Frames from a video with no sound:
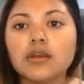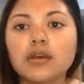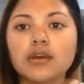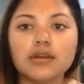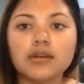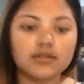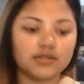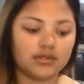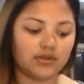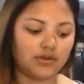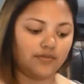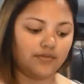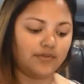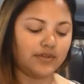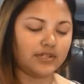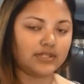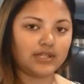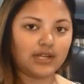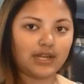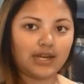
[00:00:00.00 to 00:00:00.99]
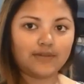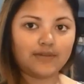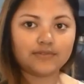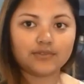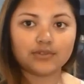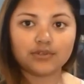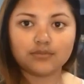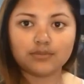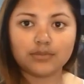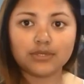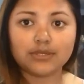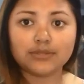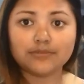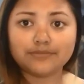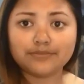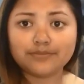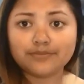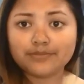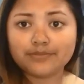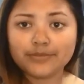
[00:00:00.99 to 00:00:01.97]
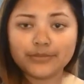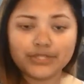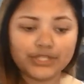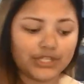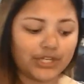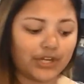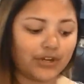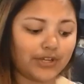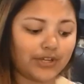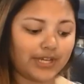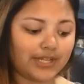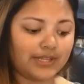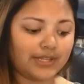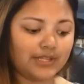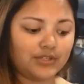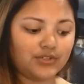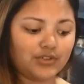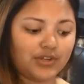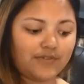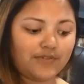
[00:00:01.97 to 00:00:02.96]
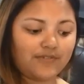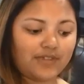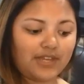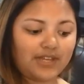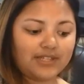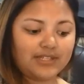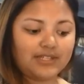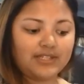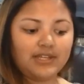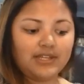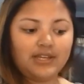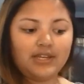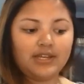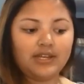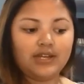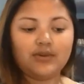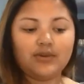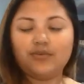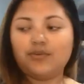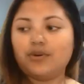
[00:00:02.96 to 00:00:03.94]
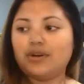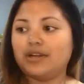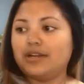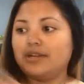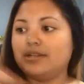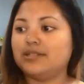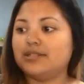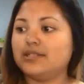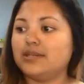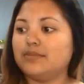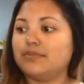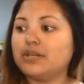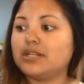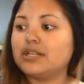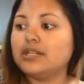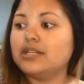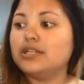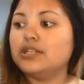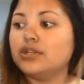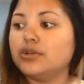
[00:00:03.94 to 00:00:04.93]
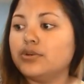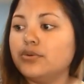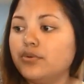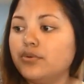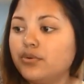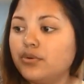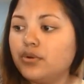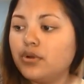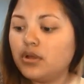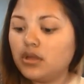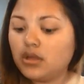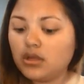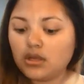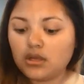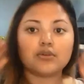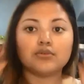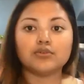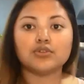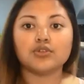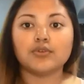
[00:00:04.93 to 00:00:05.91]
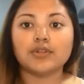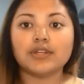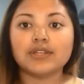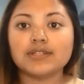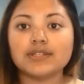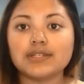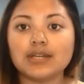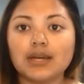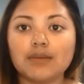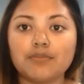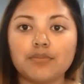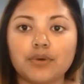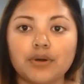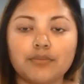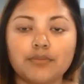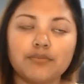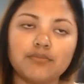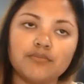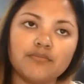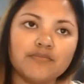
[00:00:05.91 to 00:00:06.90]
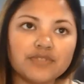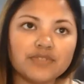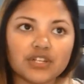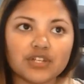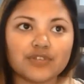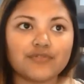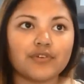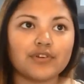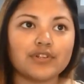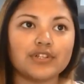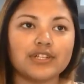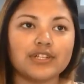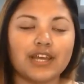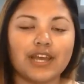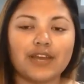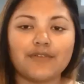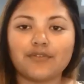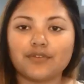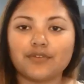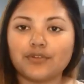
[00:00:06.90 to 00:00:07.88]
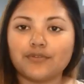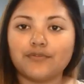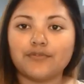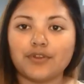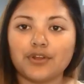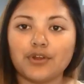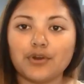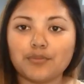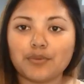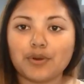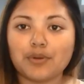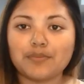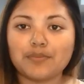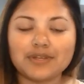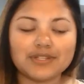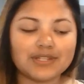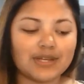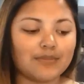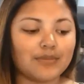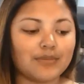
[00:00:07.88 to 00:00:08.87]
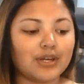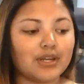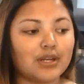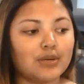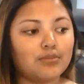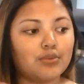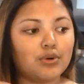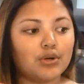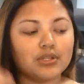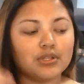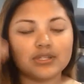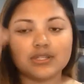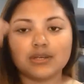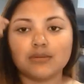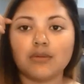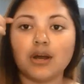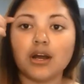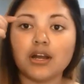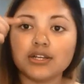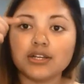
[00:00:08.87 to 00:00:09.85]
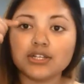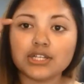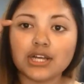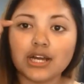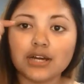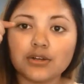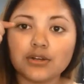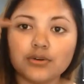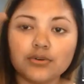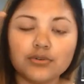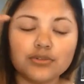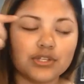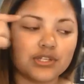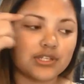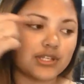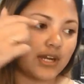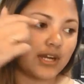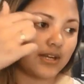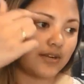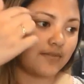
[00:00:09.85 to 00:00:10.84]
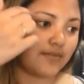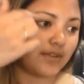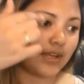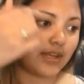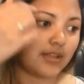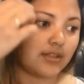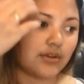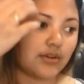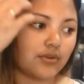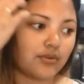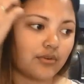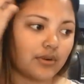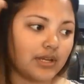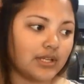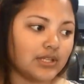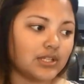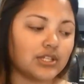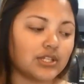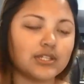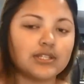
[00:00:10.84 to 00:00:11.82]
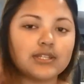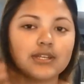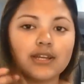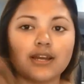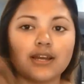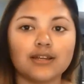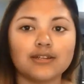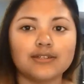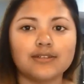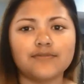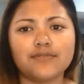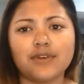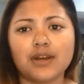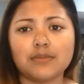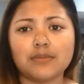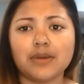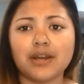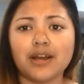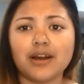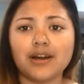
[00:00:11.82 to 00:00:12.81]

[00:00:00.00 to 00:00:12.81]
Okay, so I'll fix it after, but y'all get the drift. That's what I typically do. I don't do this step, but just for today, for the video purpose, I'm gonna put some eyeshadow just kind of like in the crease just to kind of define my